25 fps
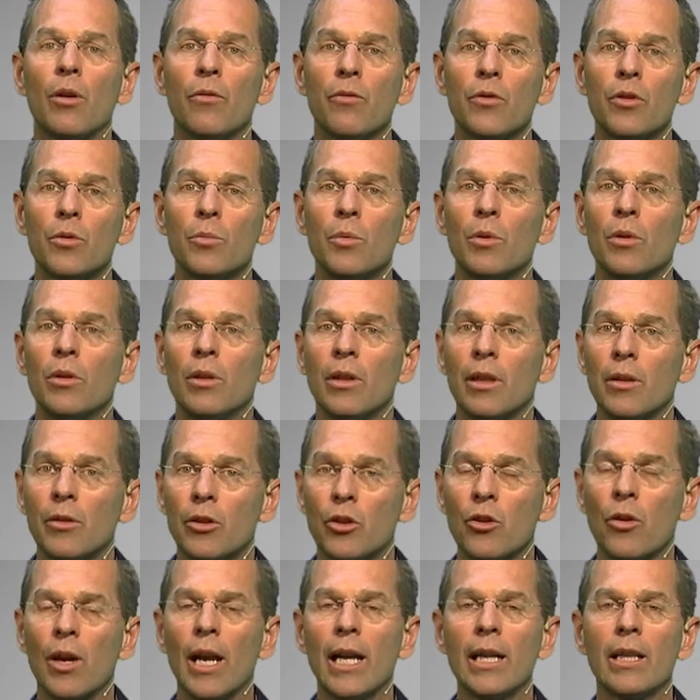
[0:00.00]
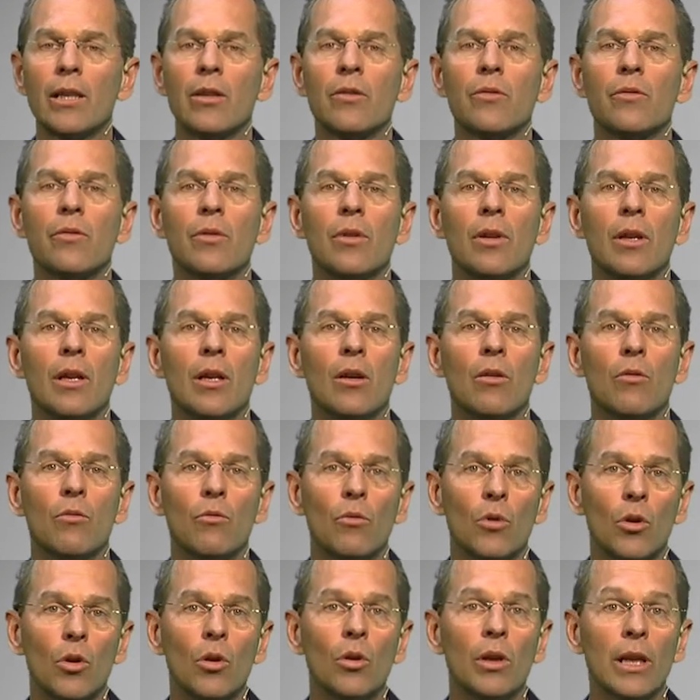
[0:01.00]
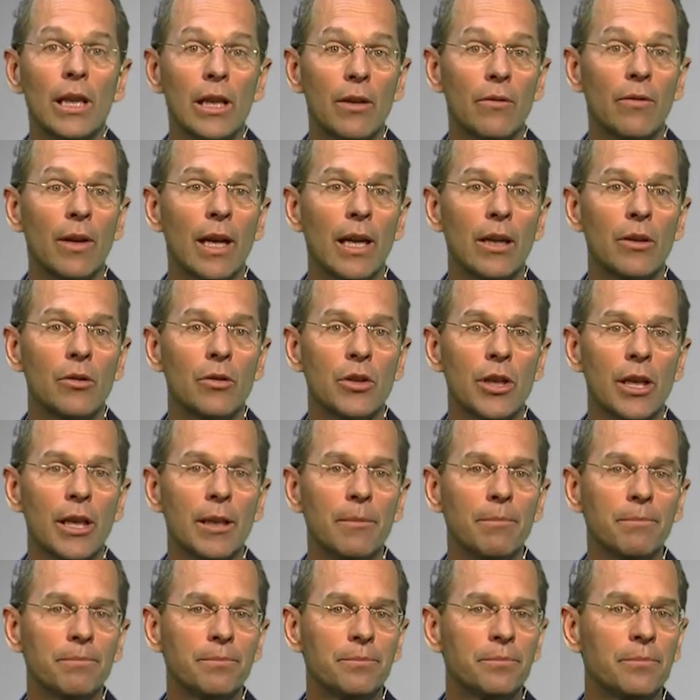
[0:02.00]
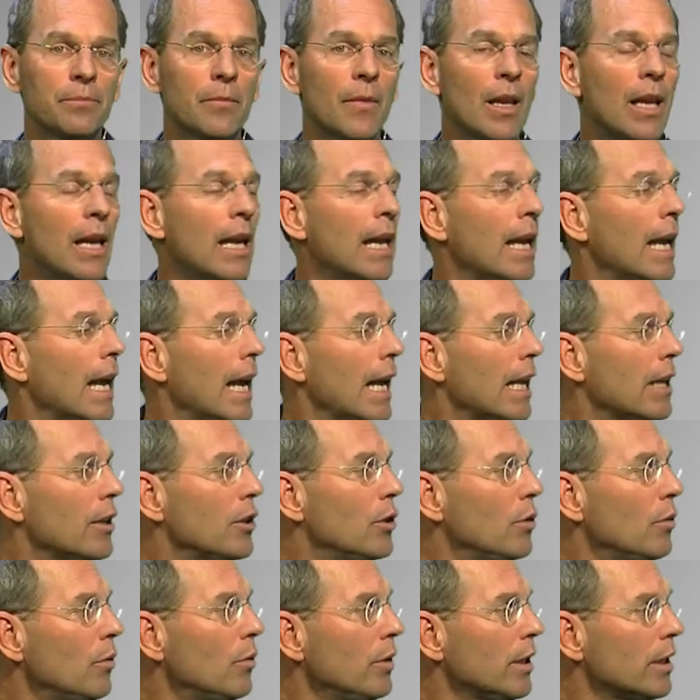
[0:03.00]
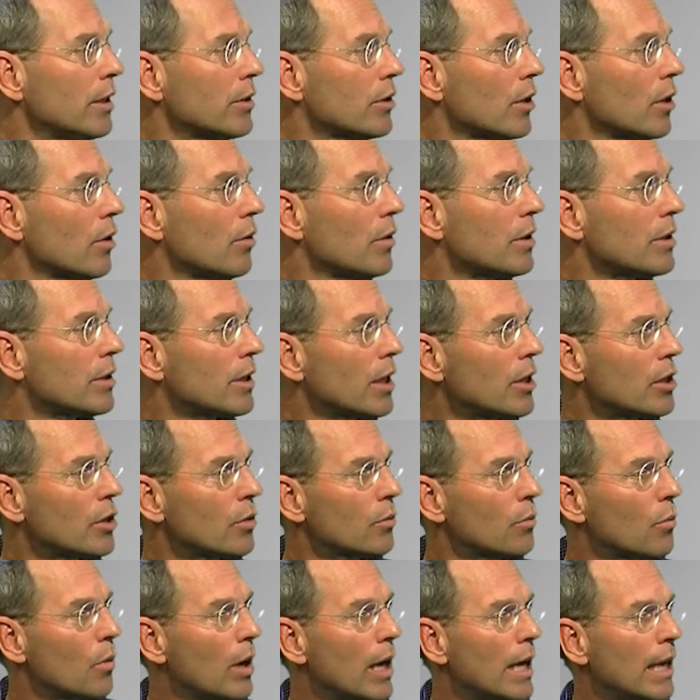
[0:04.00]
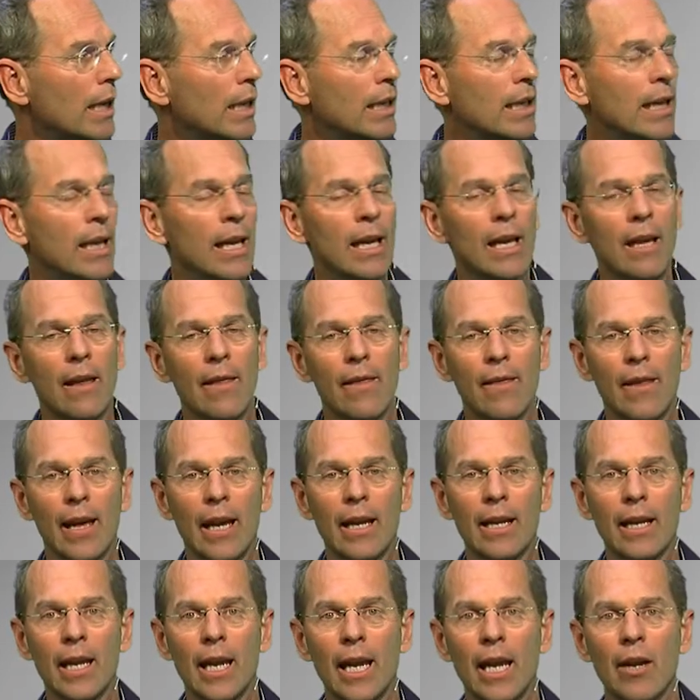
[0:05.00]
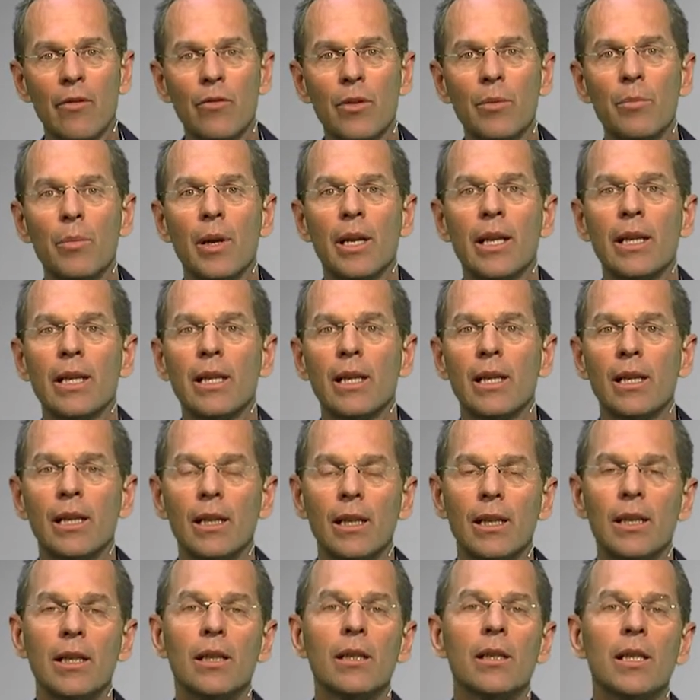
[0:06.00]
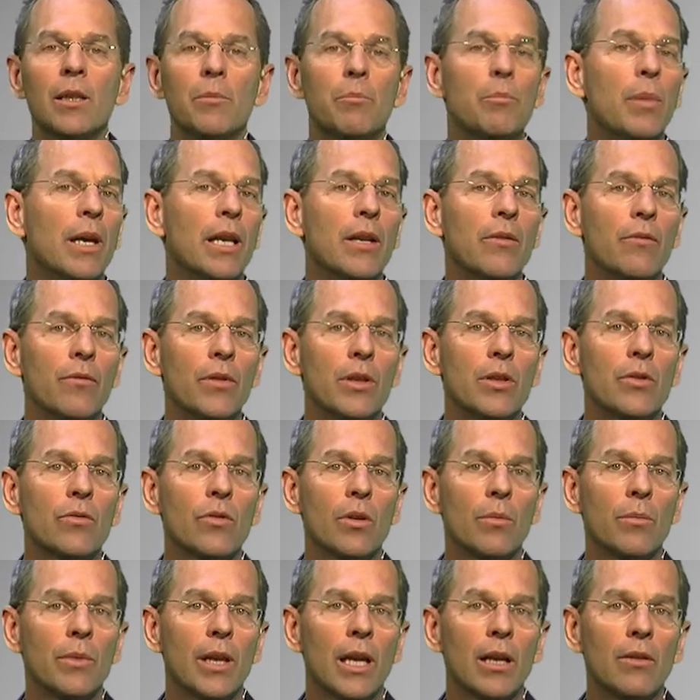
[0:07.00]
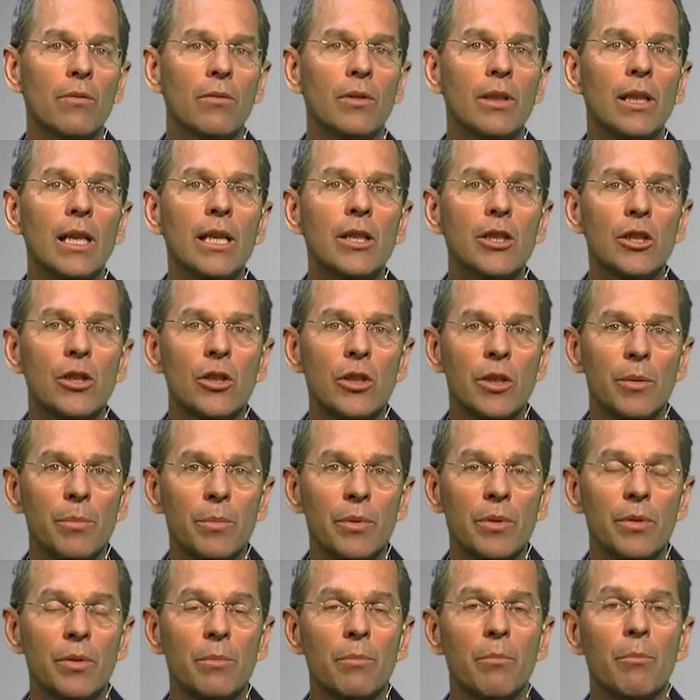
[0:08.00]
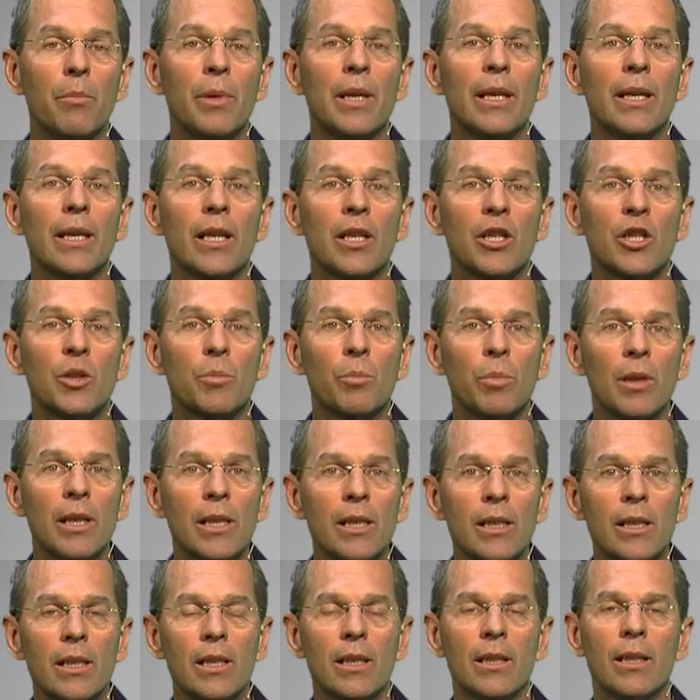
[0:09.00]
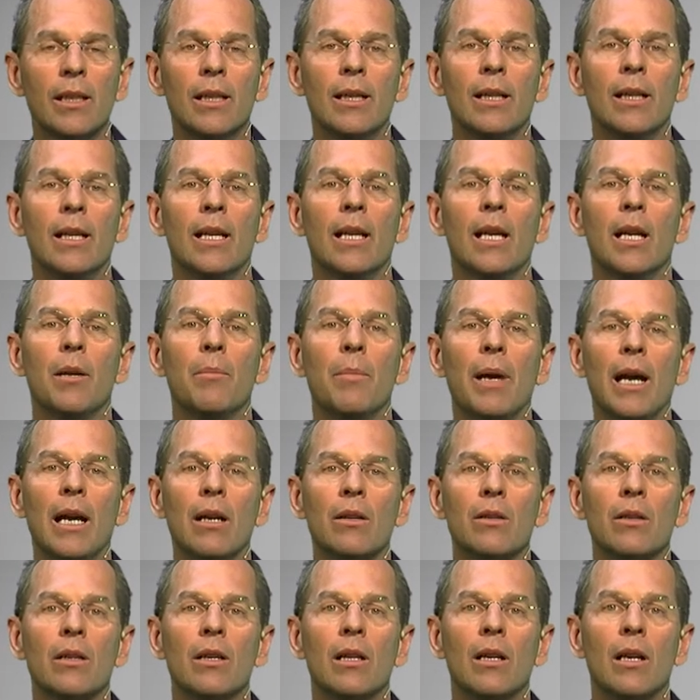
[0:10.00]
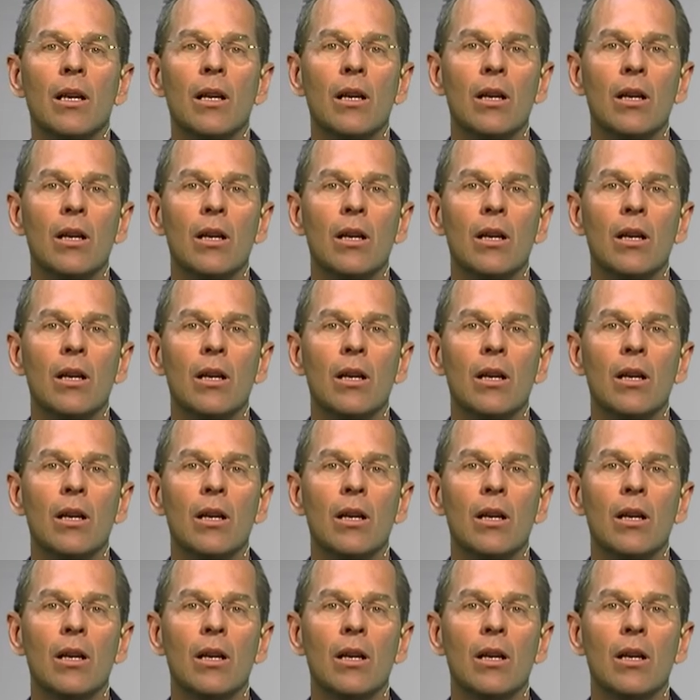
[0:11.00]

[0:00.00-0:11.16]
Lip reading: profitable, and attractive role in a value chain, and doing so in such a way that everybody clearly benefits from that relationships, being explicit about